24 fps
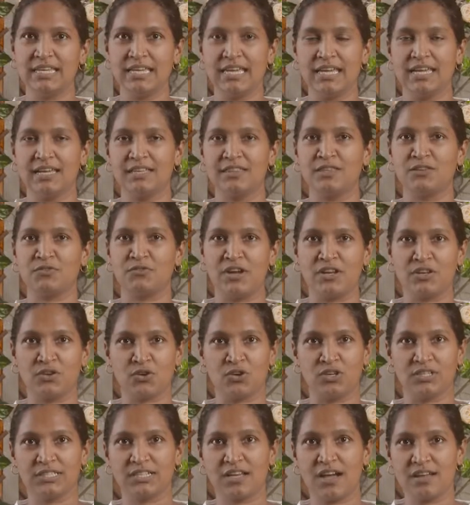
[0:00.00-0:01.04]
here at the Red
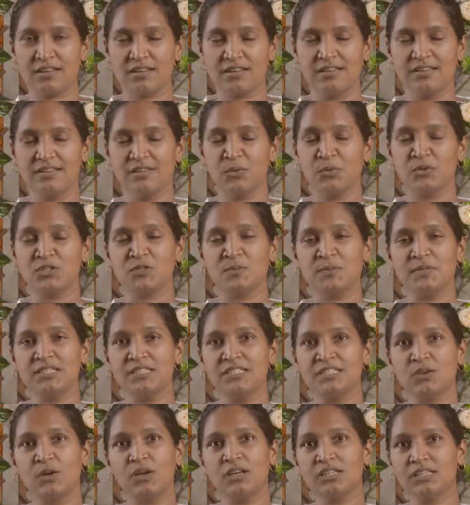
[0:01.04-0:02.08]
Cross Garden, which
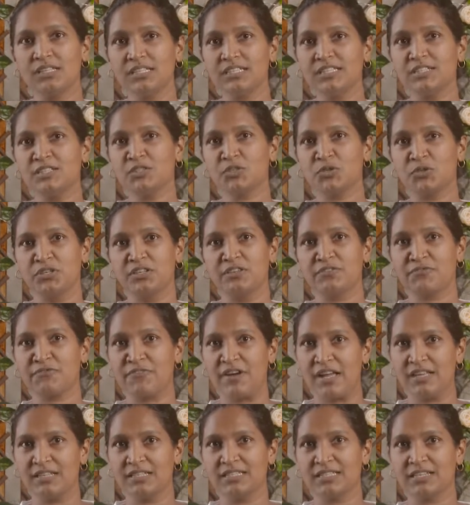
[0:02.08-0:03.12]
means our little green
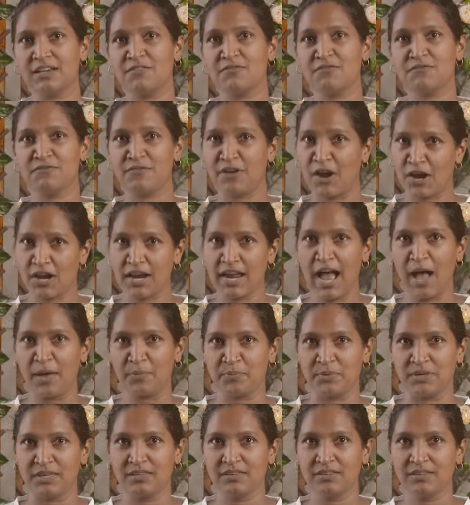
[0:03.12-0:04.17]
friends are very happy.
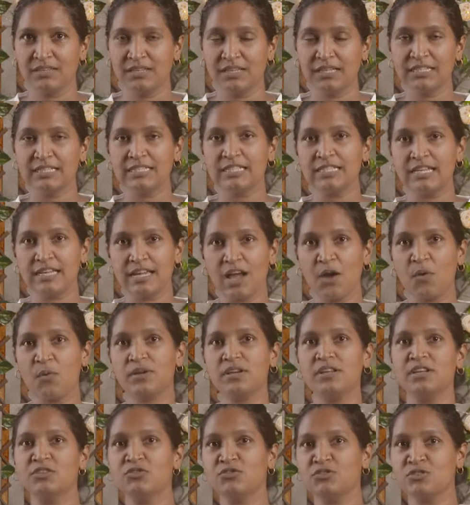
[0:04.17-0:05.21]
Today I want
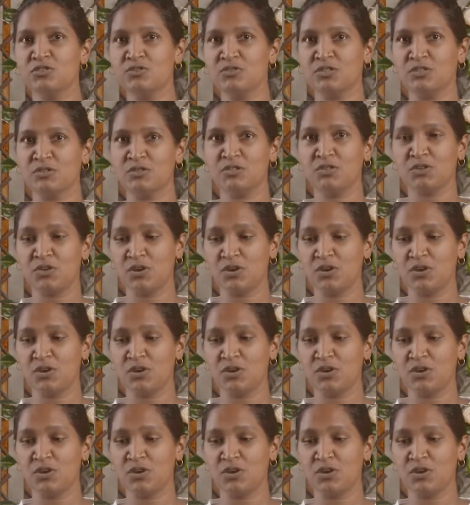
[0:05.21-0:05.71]
to introduce you to